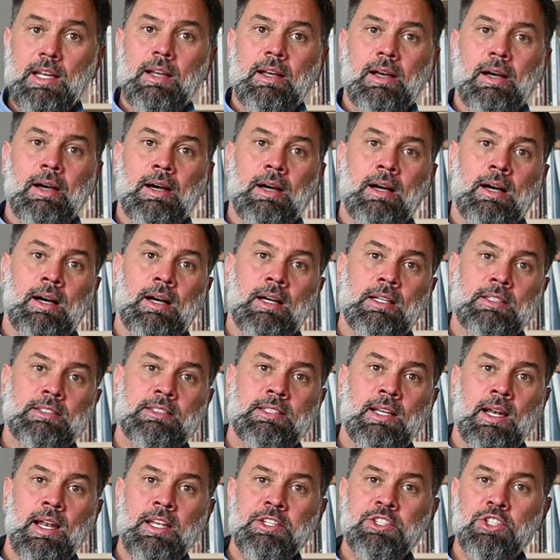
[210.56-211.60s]
uh,
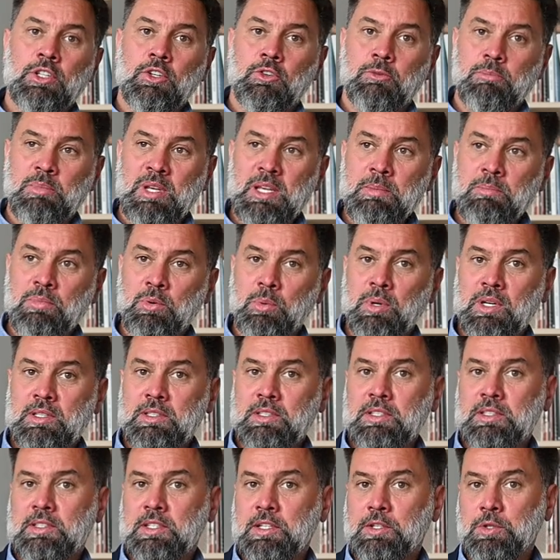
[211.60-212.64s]
selection of people and
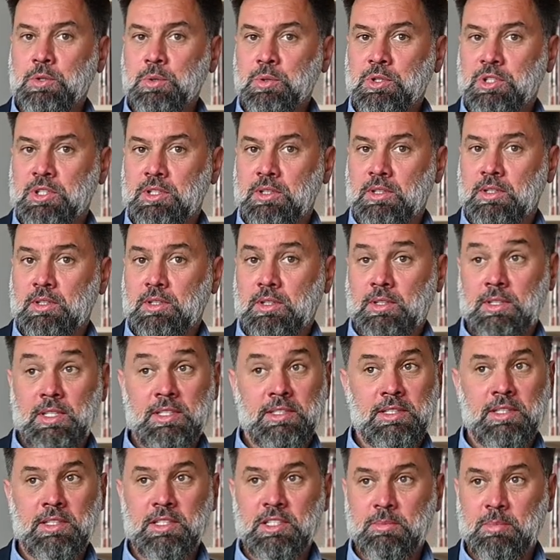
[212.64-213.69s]
institutions in the
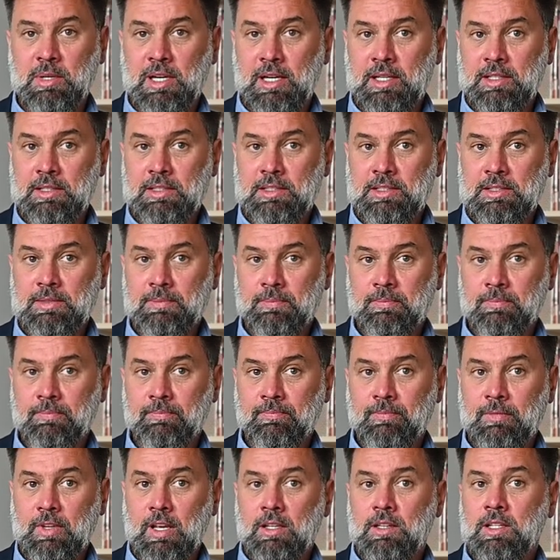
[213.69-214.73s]
city space.
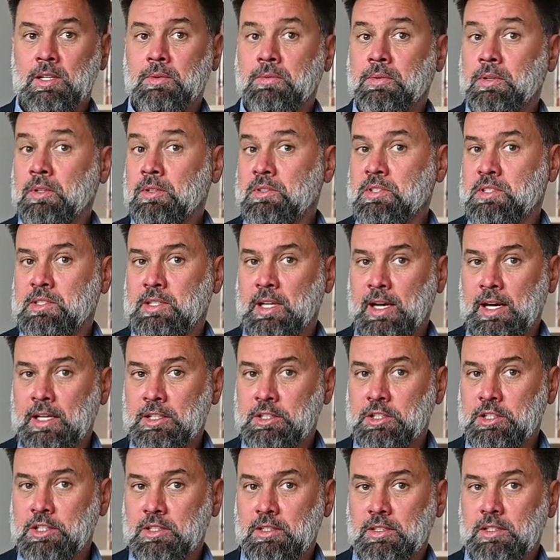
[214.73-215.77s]
The third
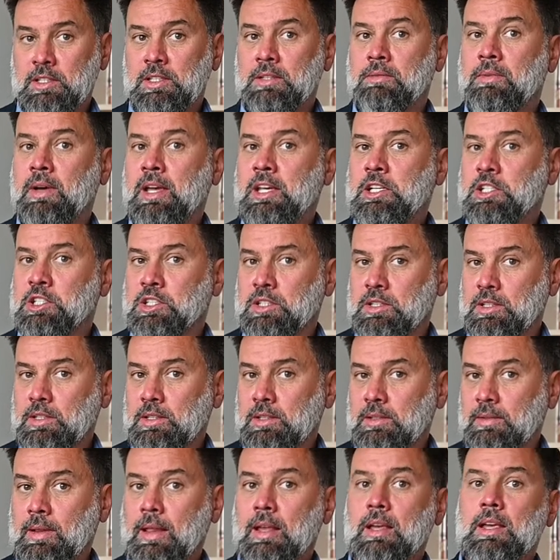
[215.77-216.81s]
stage, invasion,
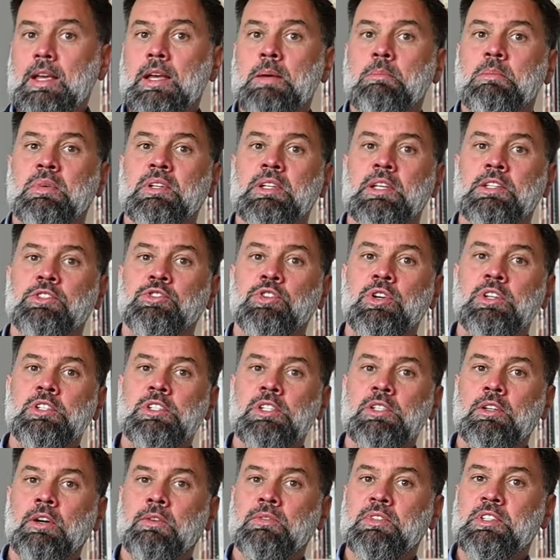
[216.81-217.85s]

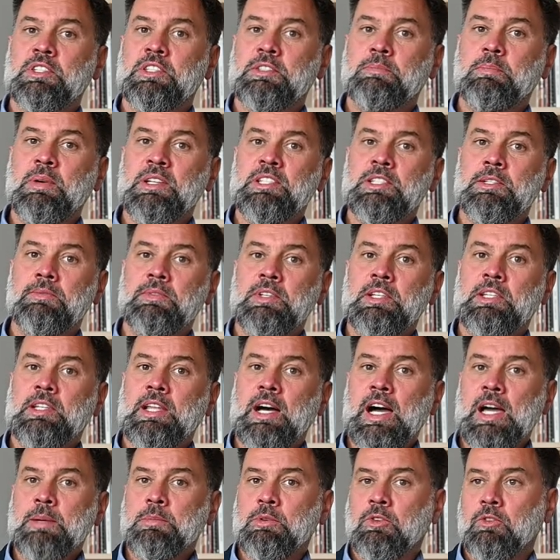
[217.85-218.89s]
penetration of specific
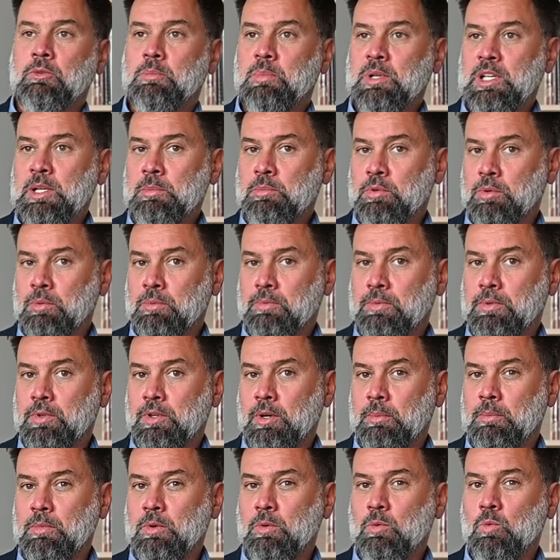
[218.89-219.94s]
type of people
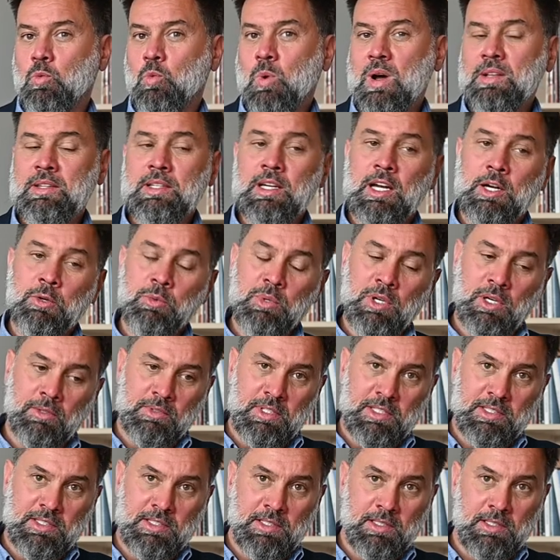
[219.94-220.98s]
from one area of
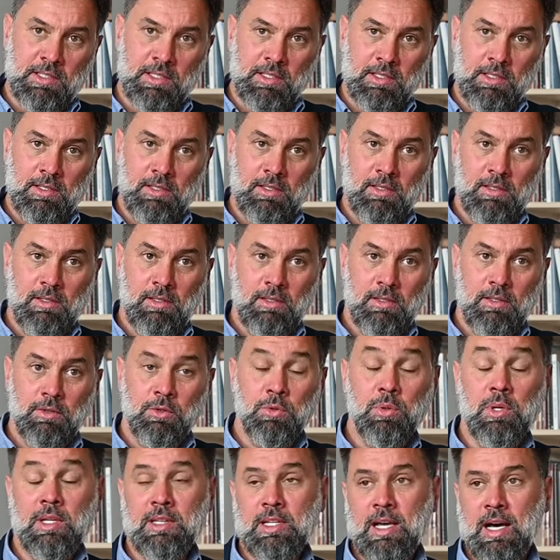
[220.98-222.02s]
the city
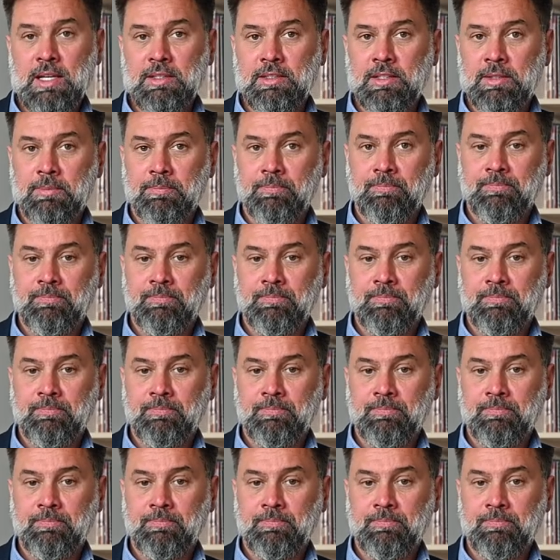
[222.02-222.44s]
to another.